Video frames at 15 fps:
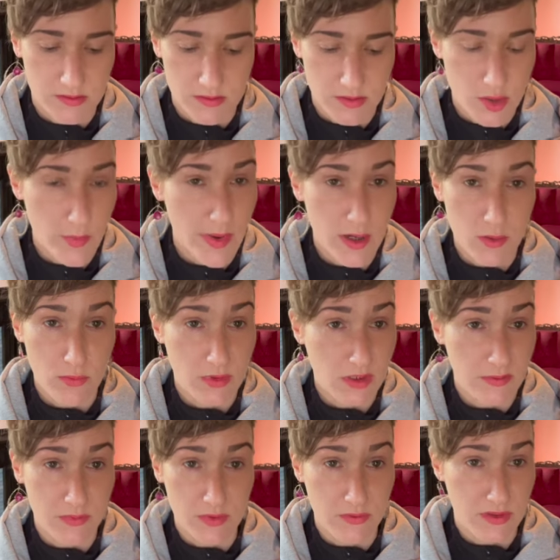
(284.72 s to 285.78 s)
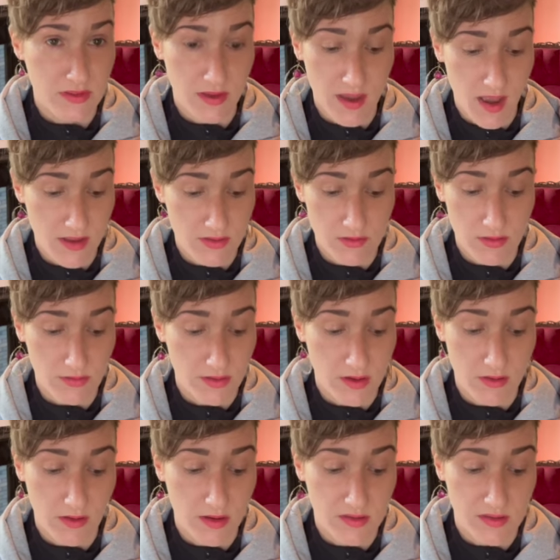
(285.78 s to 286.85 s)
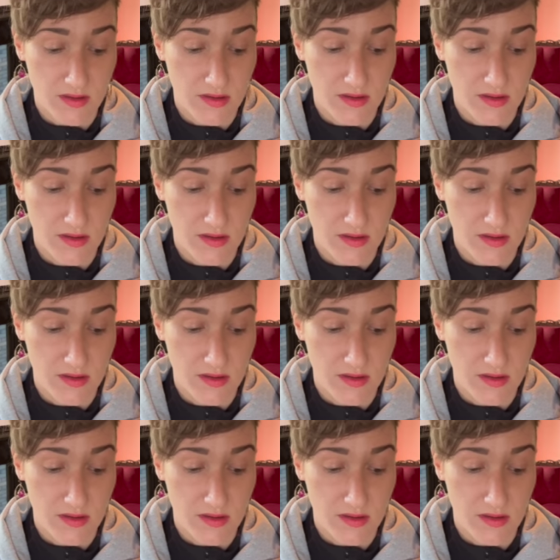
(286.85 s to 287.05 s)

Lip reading: No matter what I'm doing, the cats are going crazy.